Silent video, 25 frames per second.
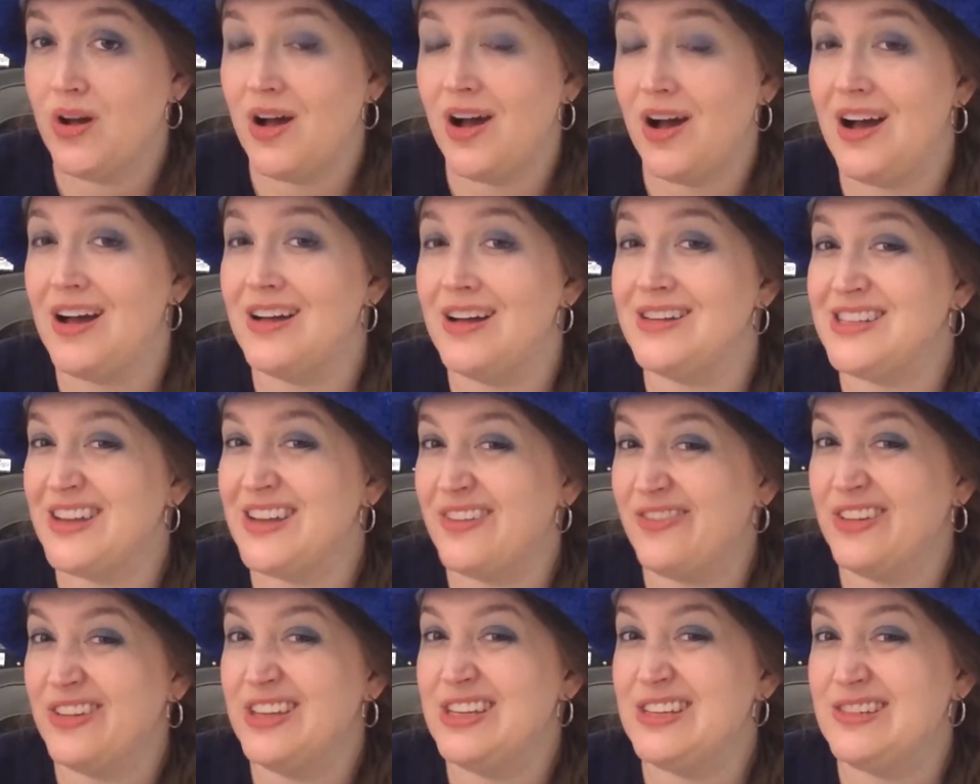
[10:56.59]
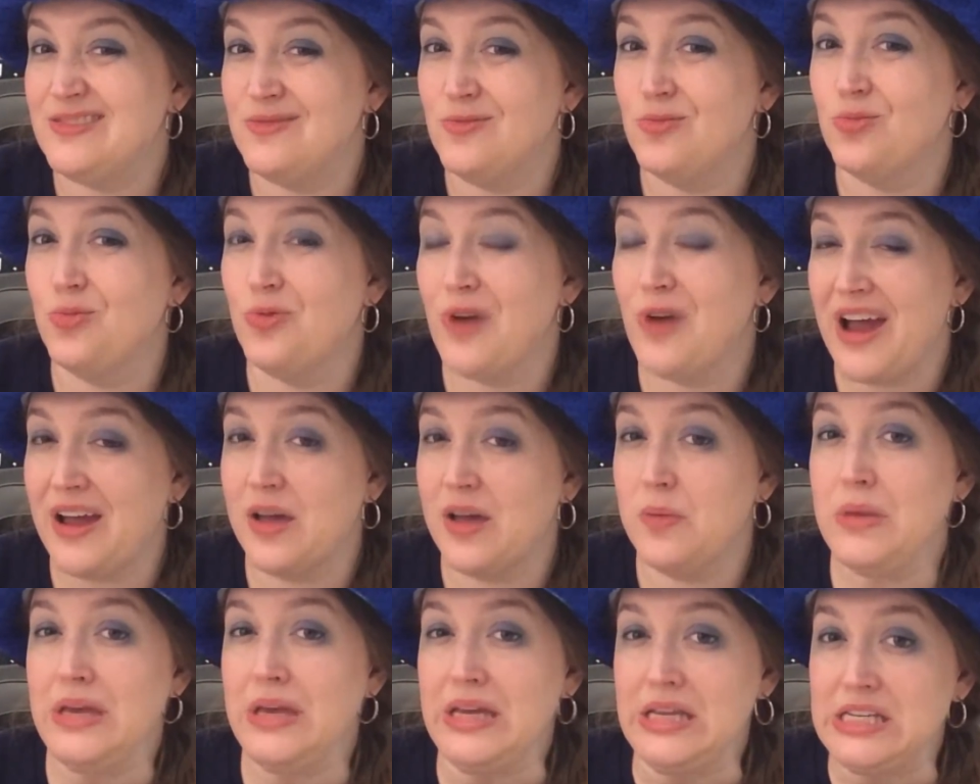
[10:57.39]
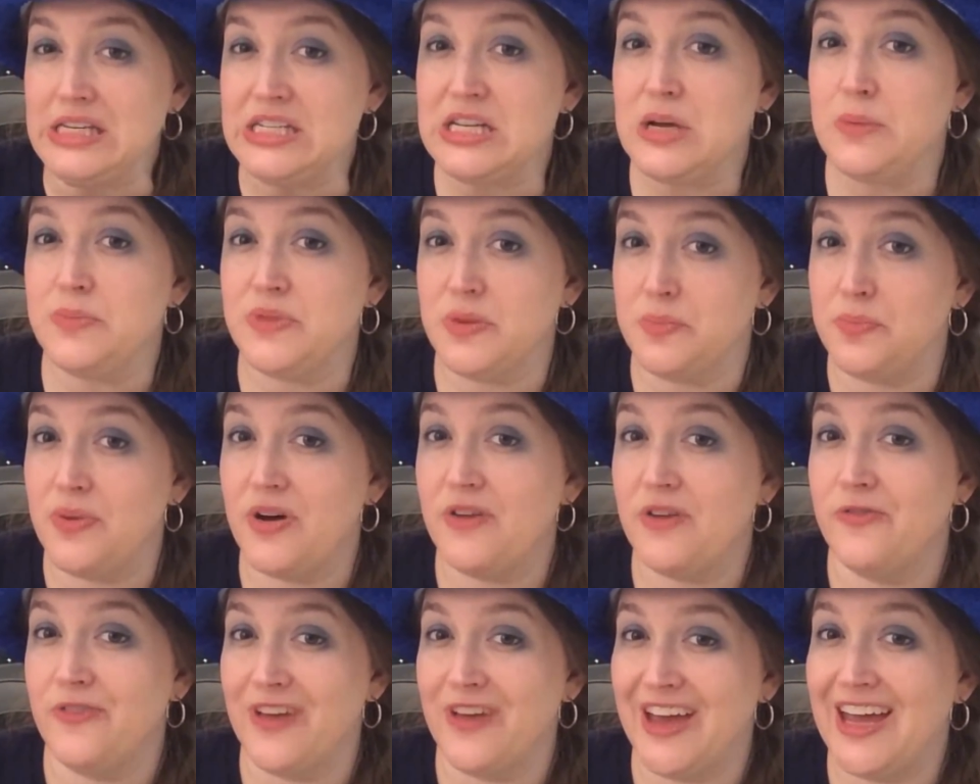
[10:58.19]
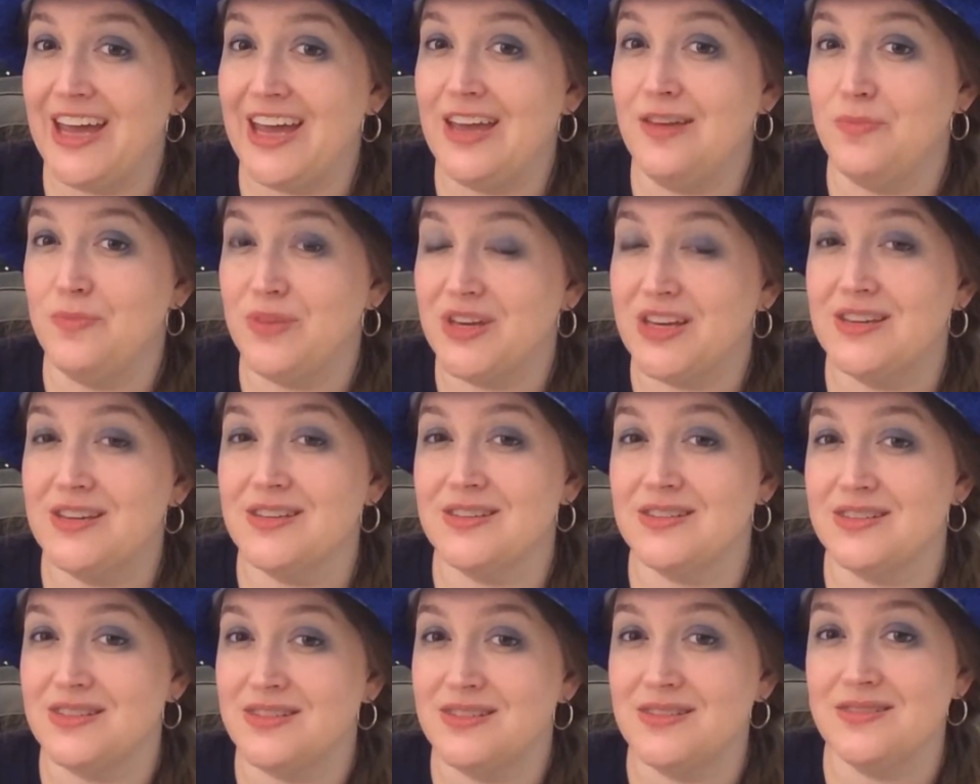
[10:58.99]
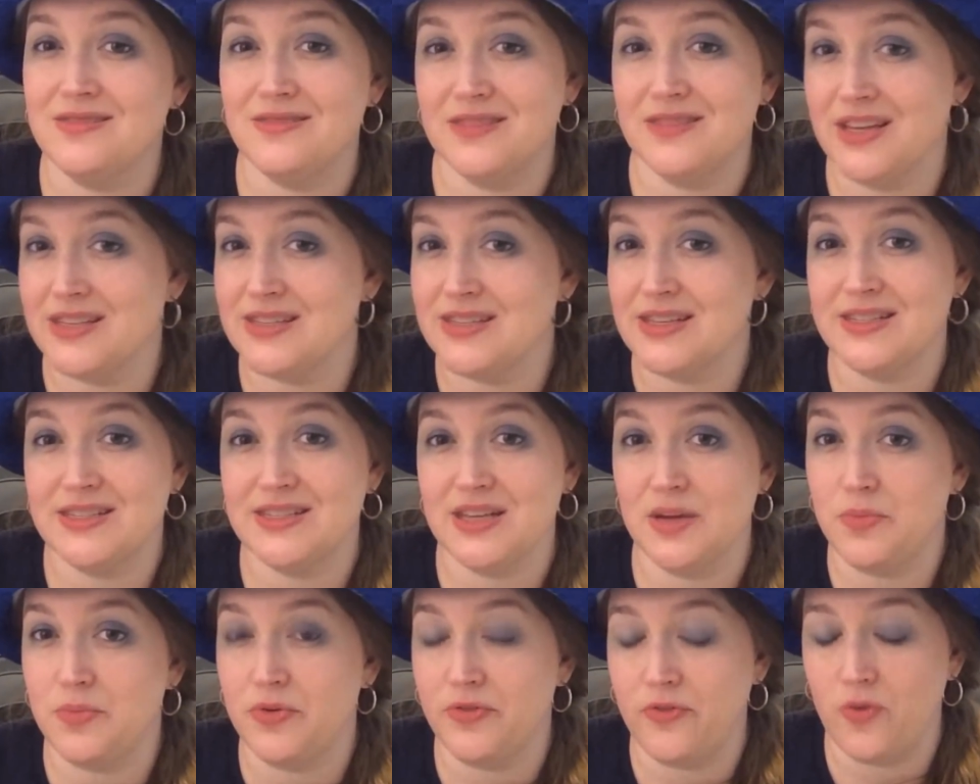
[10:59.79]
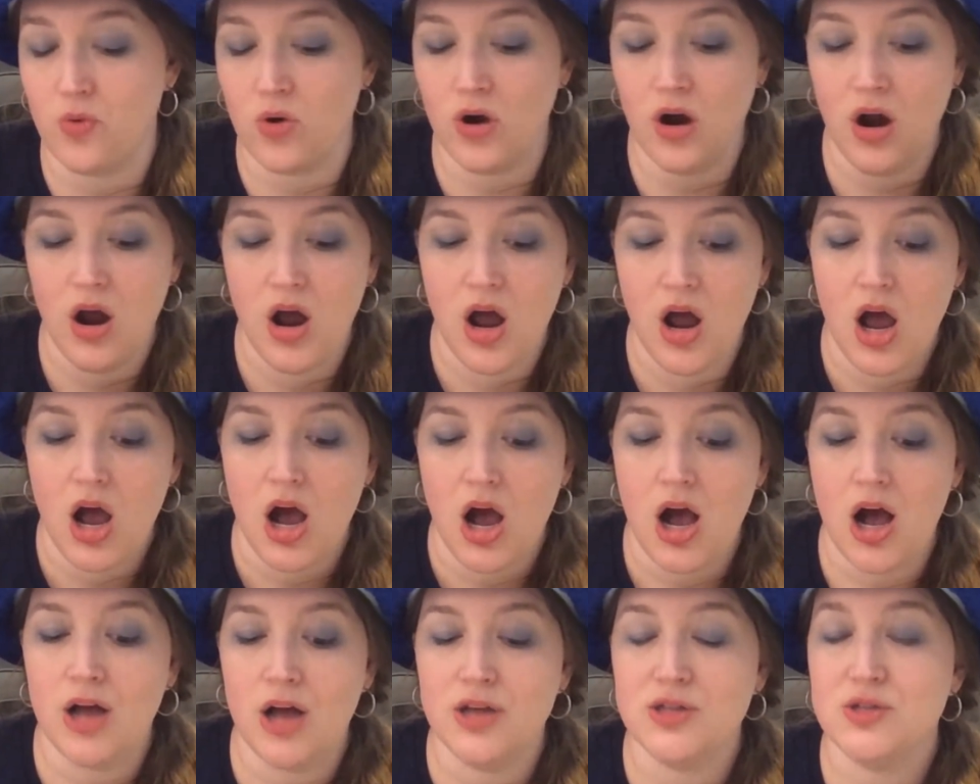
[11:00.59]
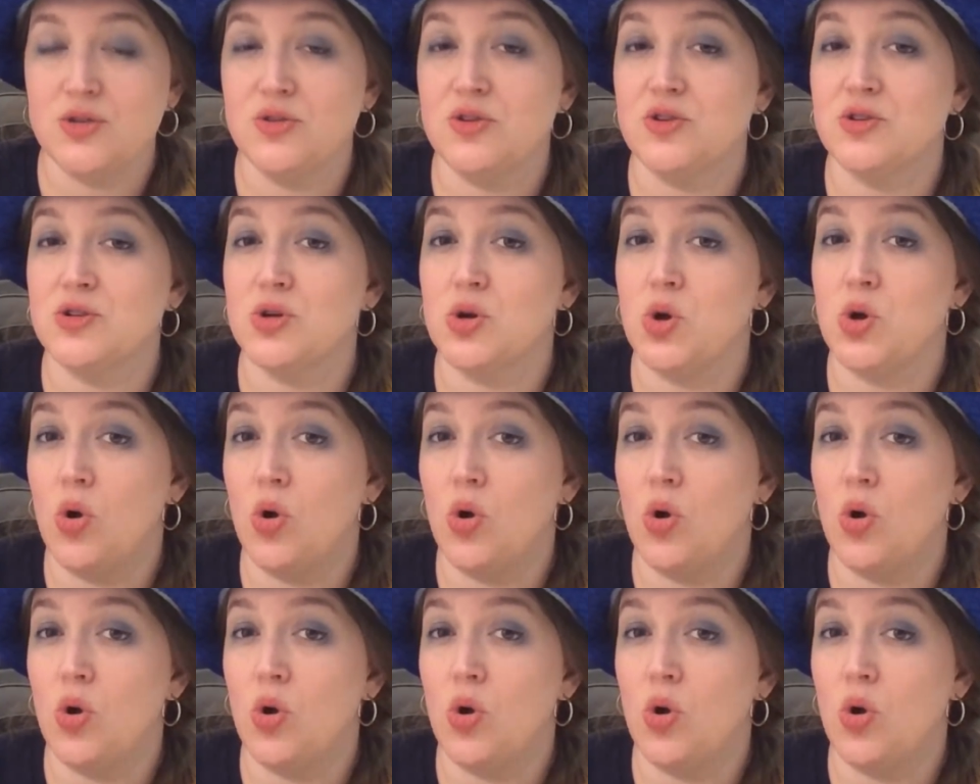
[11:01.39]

definitely recommend the buffet because, as I said before, so there's a